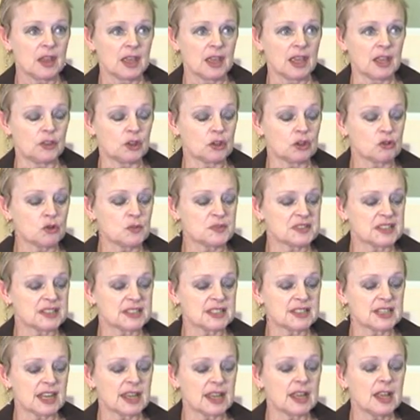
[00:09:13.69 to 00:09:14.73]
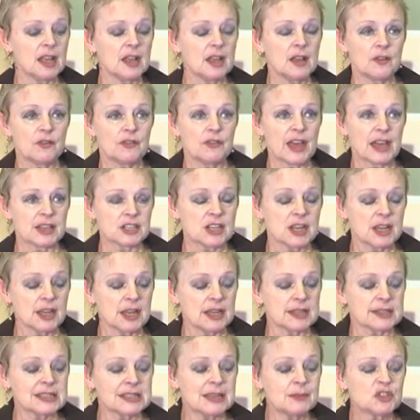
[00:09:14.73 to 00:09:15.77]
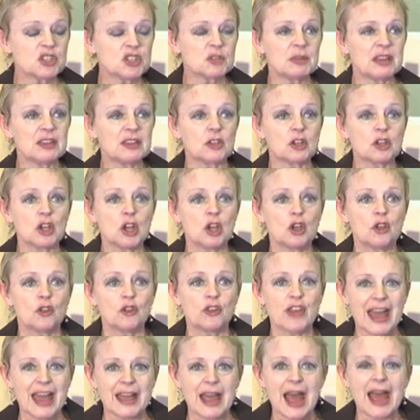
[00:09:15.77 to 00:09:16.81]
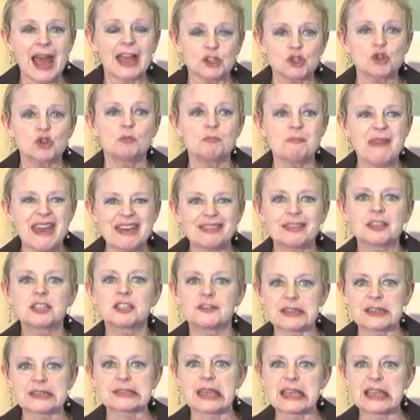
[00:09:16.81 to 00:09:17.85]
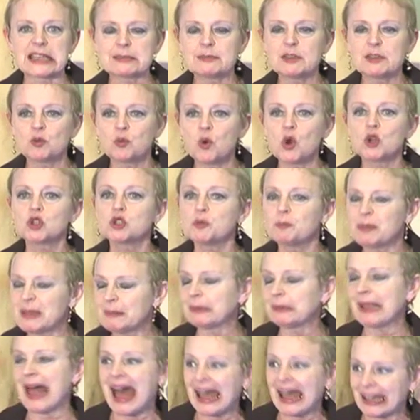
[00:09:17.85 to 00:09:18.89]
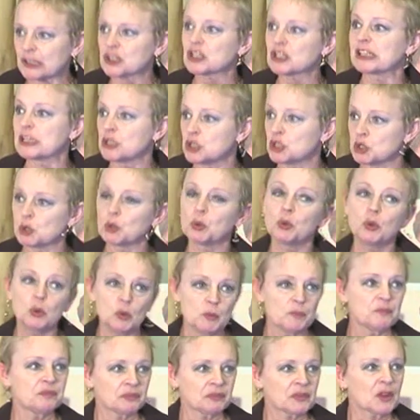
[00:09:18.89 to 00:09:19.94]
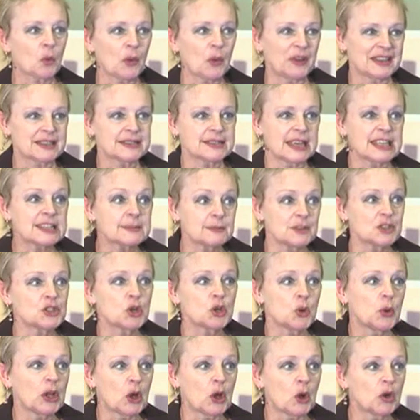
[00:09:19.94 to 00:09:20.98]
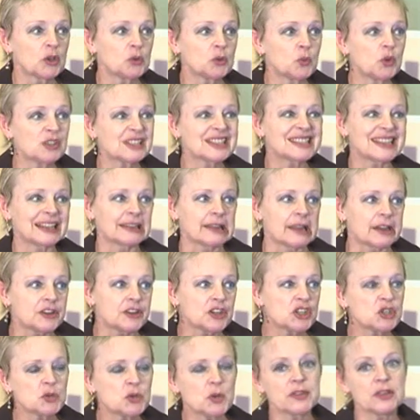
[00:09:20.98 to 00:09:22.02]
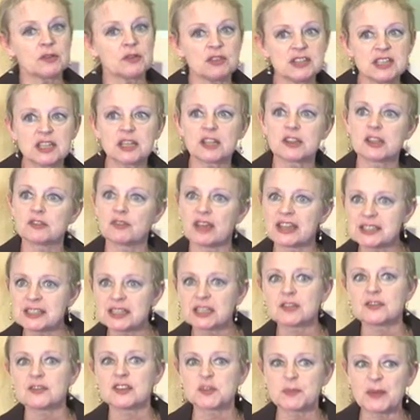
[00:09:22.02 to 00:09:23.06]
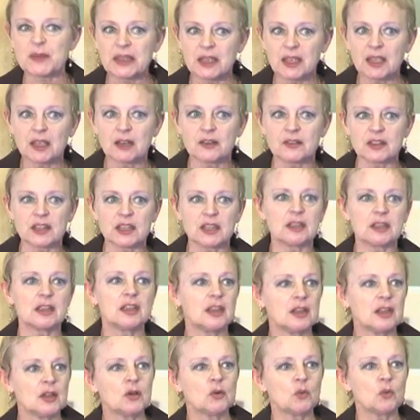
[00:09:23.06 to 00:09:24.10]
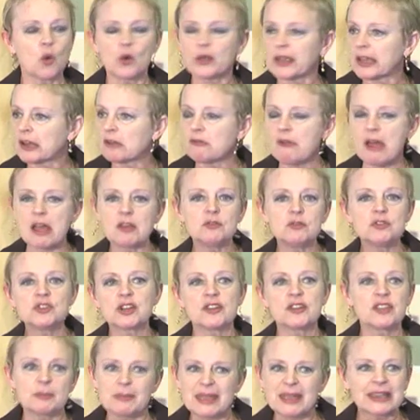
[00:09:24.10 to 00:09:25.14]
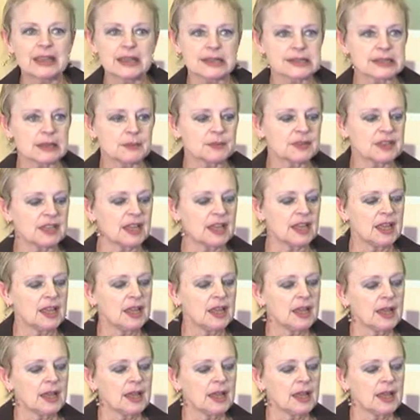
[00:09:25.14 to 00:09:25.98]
in the groups and today, that it seemed to me that the actual method of assessment, what do people actually do when assessment is going on? What does the learner do? Are they reading? Are they writing? Are they speaking? Are they walking around? Are they making something?